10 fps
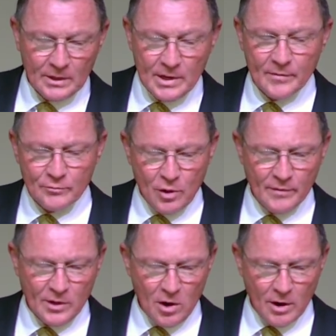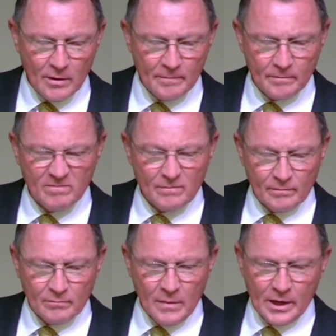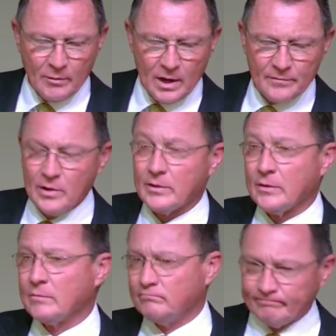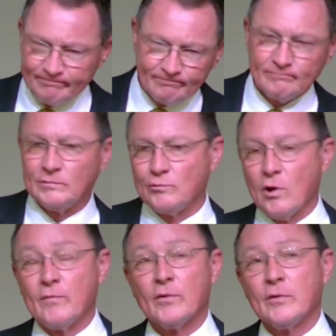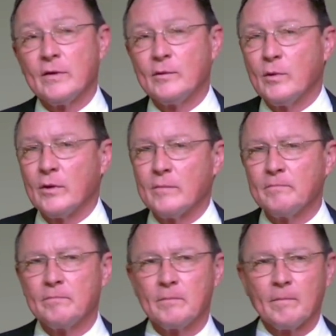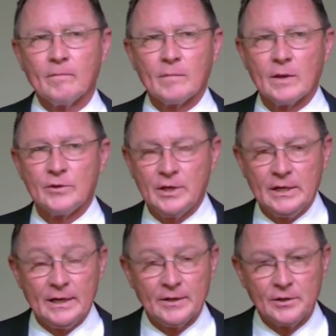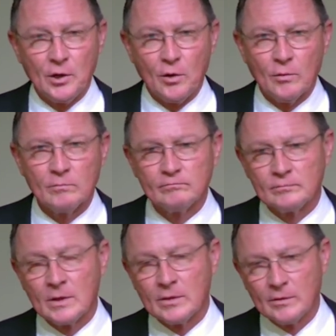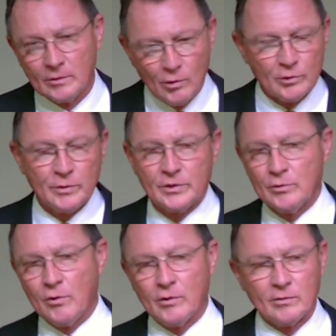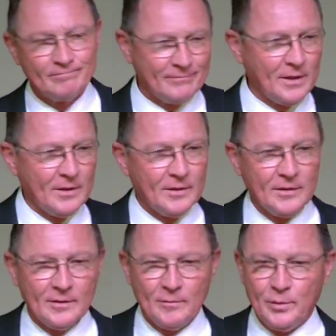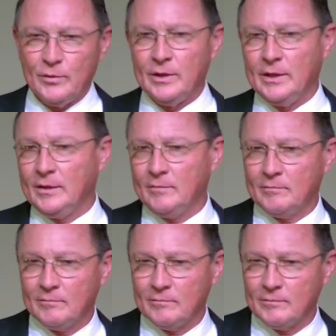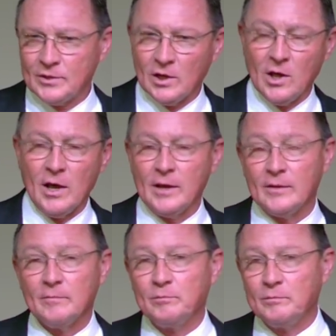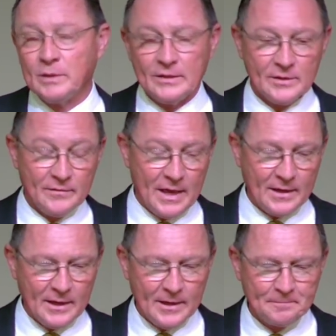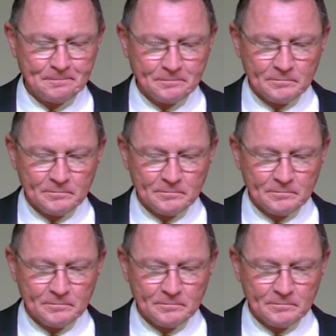Never drove a car. My grandfather drove her everywhere she needed to go. Grocery store, beauty salon, and places of that kind.